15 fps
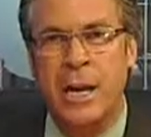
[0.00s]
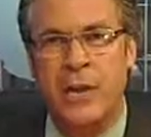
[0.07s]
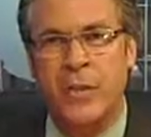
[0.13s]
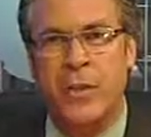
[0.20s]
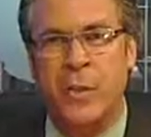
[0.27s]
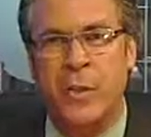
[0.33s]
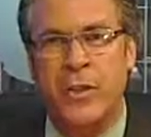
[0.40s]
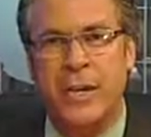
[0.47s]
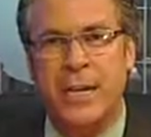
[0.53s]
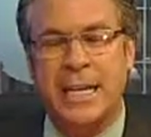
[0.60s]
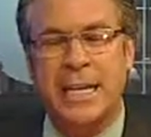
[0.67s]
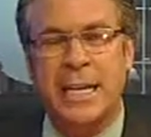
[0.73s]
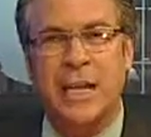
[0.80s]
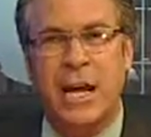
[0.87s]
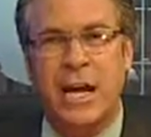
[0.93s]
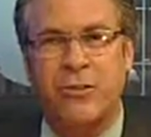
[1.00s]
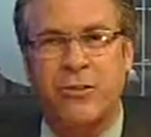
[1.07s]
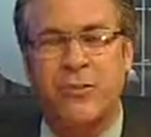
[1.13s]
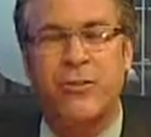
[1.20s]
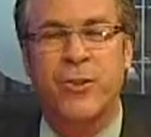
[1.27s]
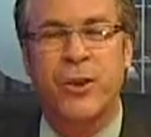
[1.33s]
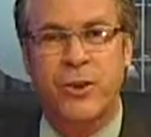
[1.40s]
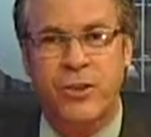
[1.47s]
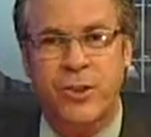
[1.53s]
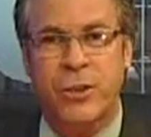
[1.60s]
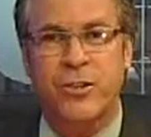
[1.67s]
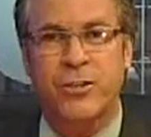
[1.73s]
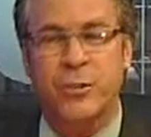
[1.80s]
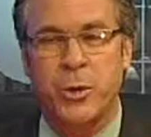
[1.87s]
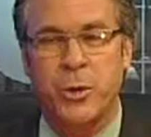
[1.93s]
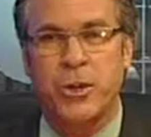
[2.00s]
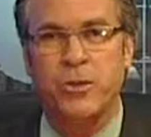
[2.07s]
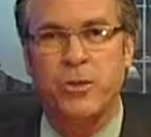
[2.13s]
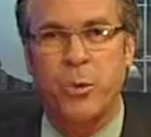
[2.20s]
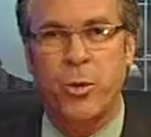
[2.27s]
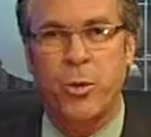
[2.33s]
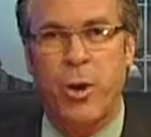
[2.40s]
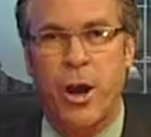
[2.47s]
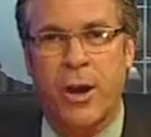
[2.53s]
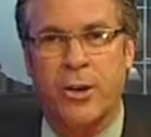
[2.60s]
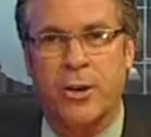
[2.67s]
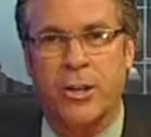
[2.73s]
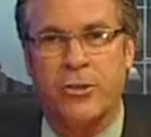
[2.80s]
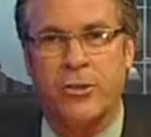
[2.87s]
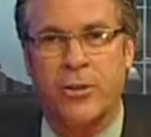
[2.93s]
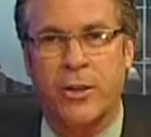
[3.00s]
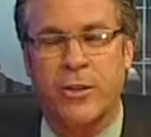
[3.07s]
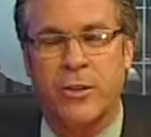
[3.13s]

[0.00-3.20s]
for the Las Virgenes Municipal Water District.